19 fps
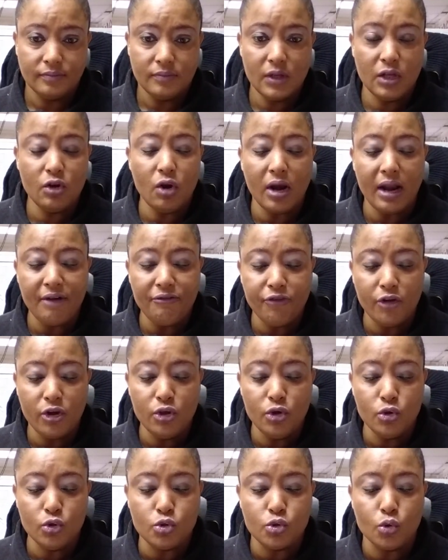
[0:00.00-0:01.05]
In order for
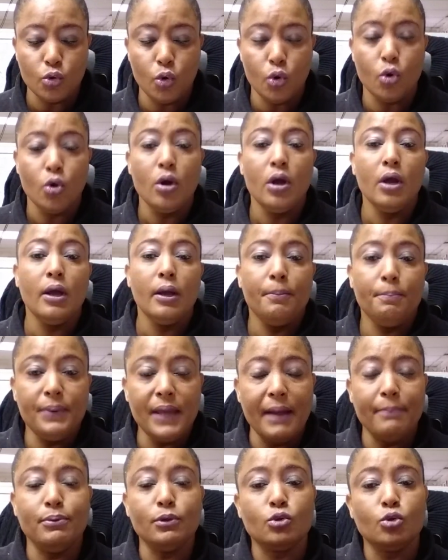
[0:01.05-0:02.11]
you to
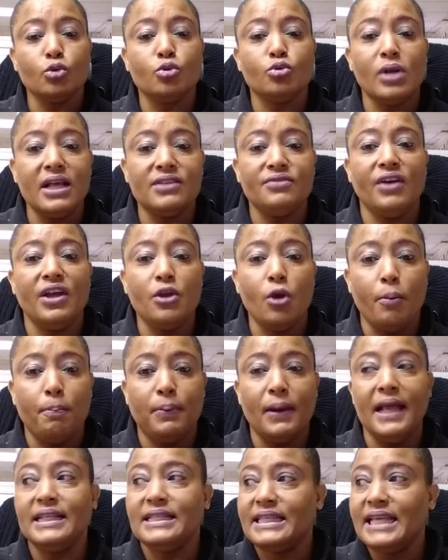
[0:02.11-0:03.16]
be able to transfer your
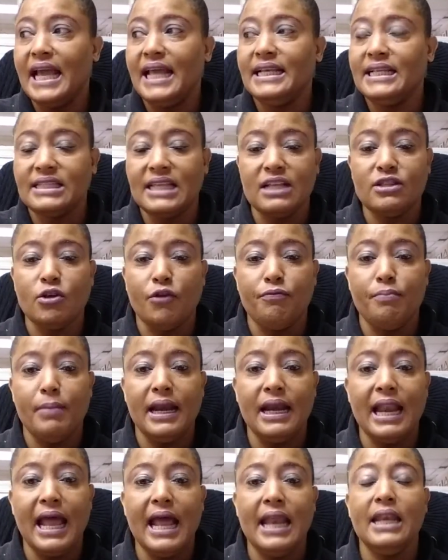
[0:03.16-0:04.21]
plates here in the state of
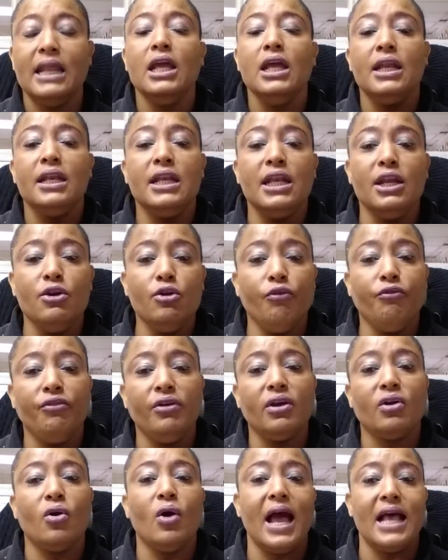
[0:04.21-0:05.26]
Maryland, the new
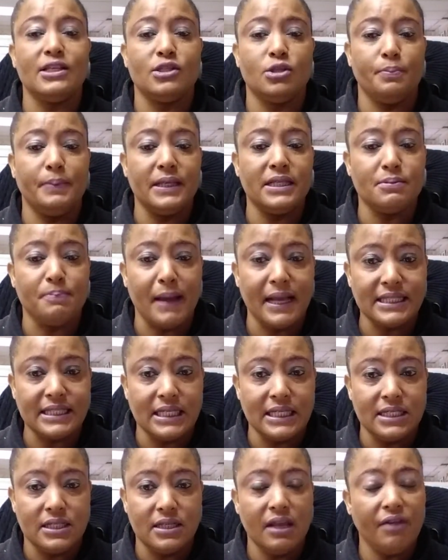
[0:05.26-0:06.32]
vehicle has to be
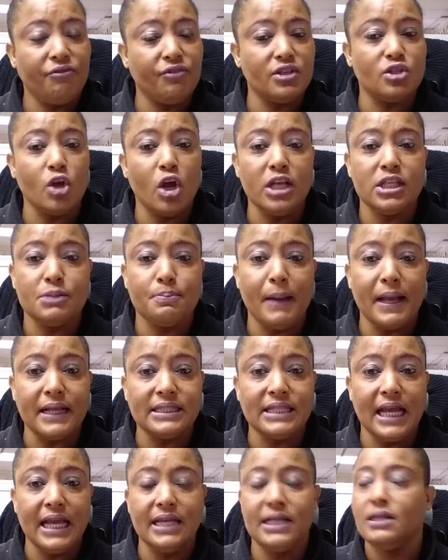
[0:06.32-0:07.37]
inspected. If it's not
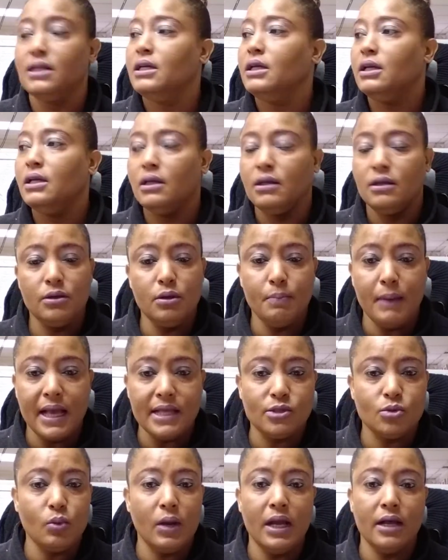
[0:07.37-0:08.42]
inspected, you might
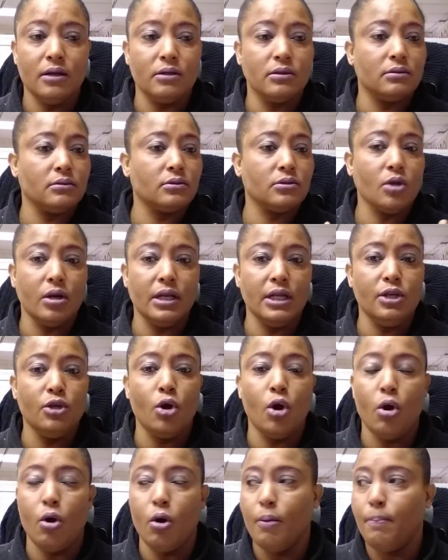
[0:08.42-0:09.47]
as well turn in
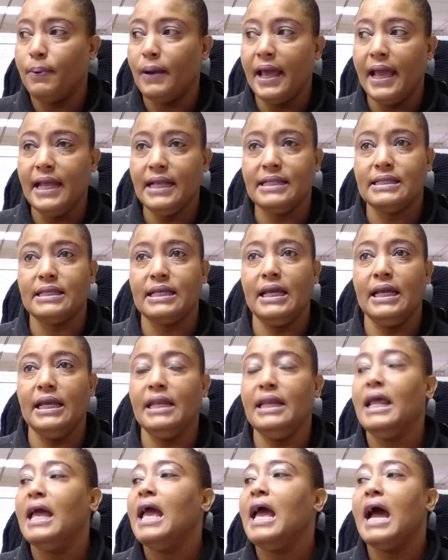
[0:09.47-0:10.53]
your plates
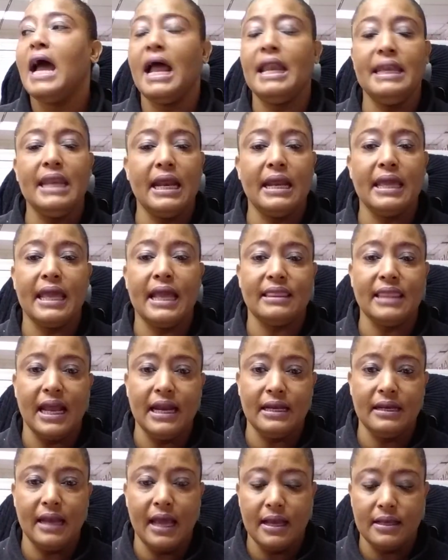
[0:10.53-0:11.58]
in and then get
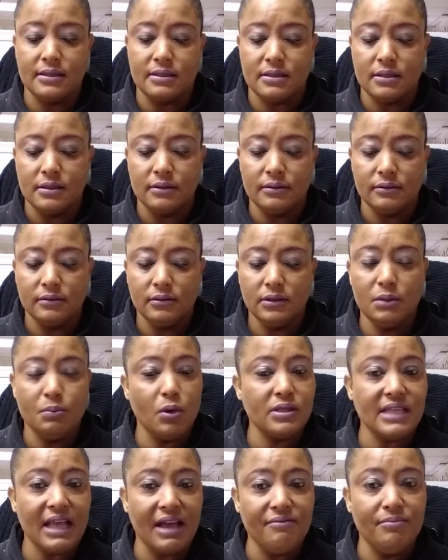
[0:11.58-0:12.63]
30 days. You
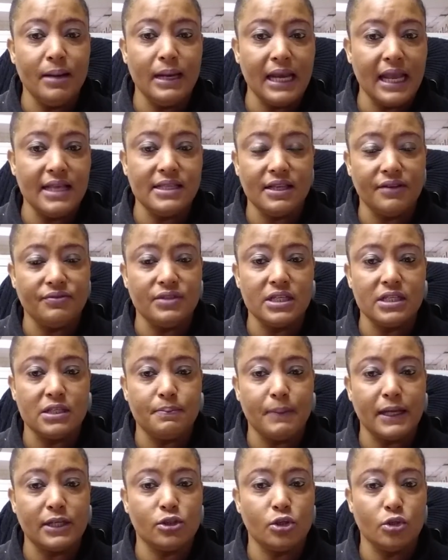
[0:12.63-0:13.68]
must have Maryland safety
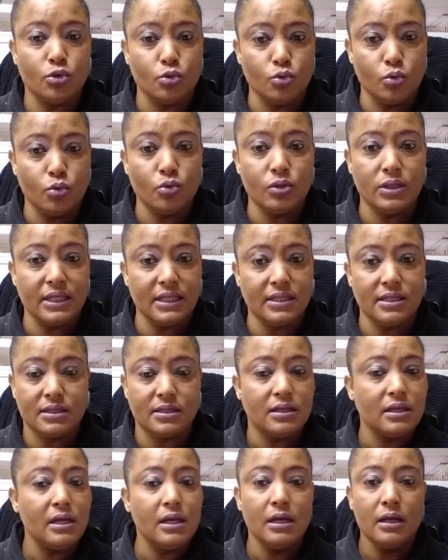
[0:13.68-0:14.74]
inspection to do
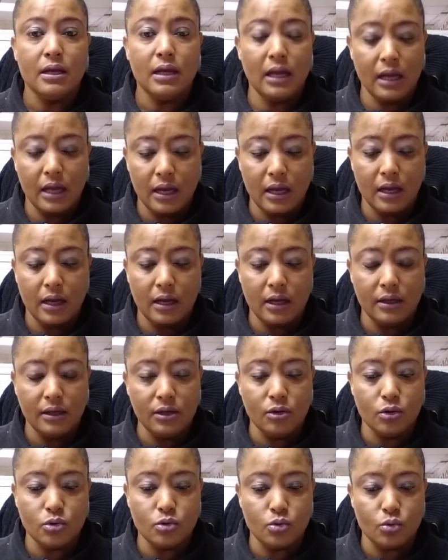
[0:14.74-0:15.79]
this,
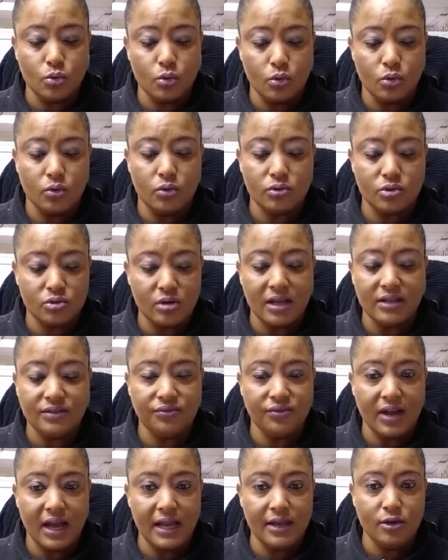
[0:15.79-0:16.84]
to
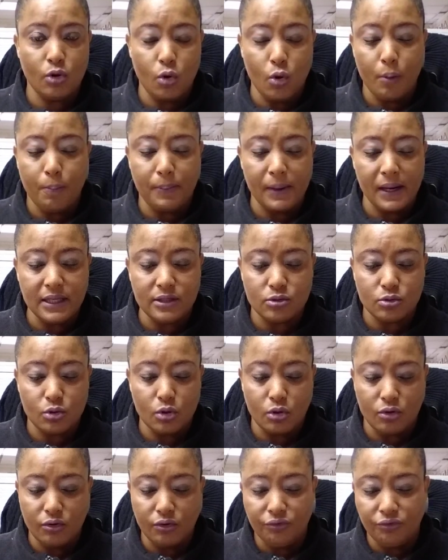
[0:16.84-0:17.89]
transfer your old plates to
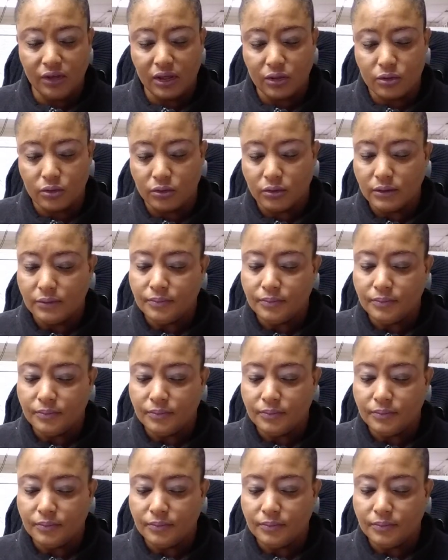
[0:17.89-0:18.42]
your new vehicle.